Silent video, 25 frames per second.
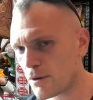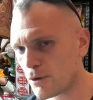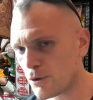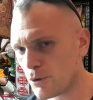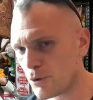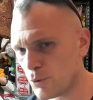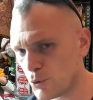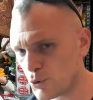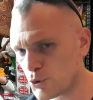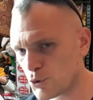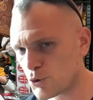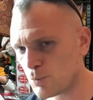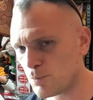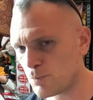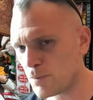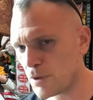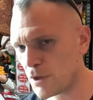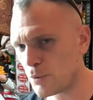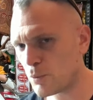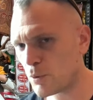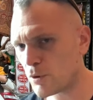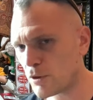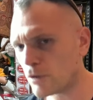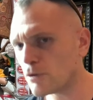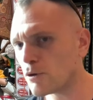you should
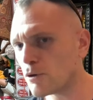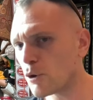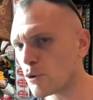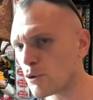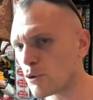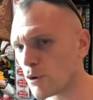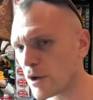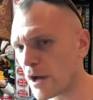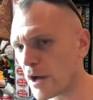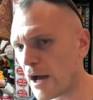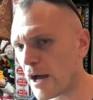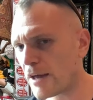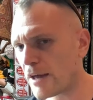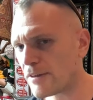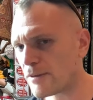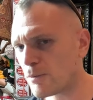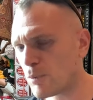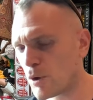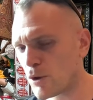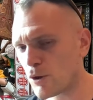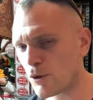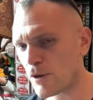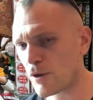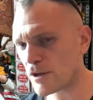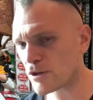be with a local guide,
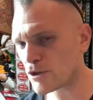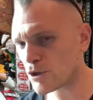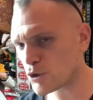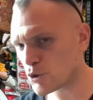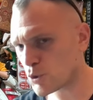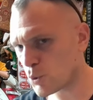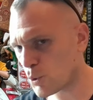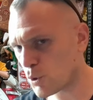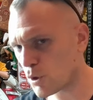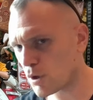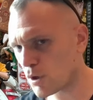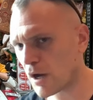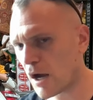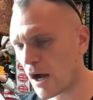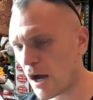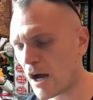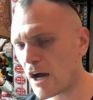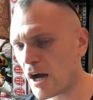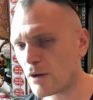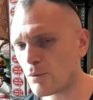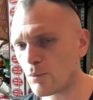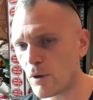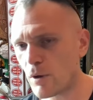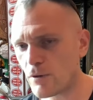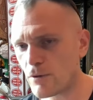whether that's a tour
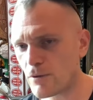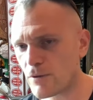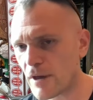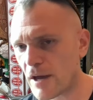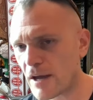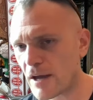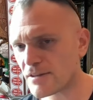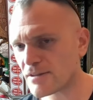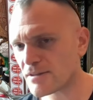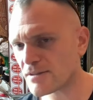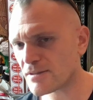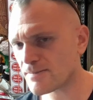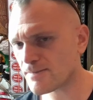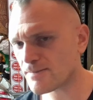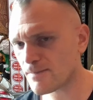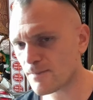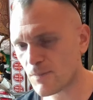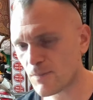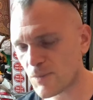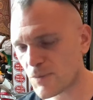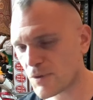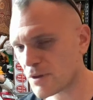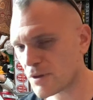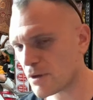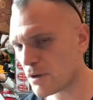guide, whether that's
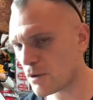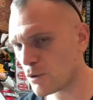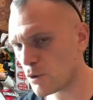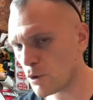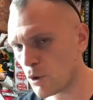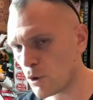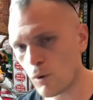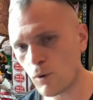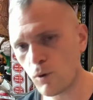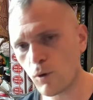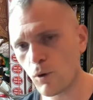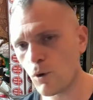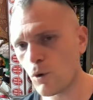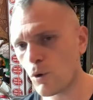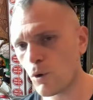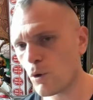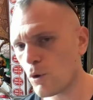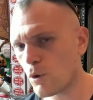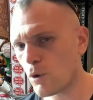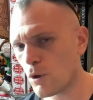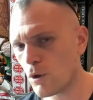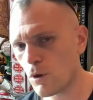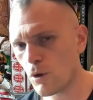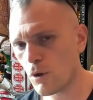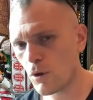a
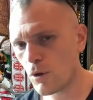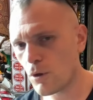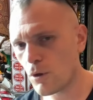local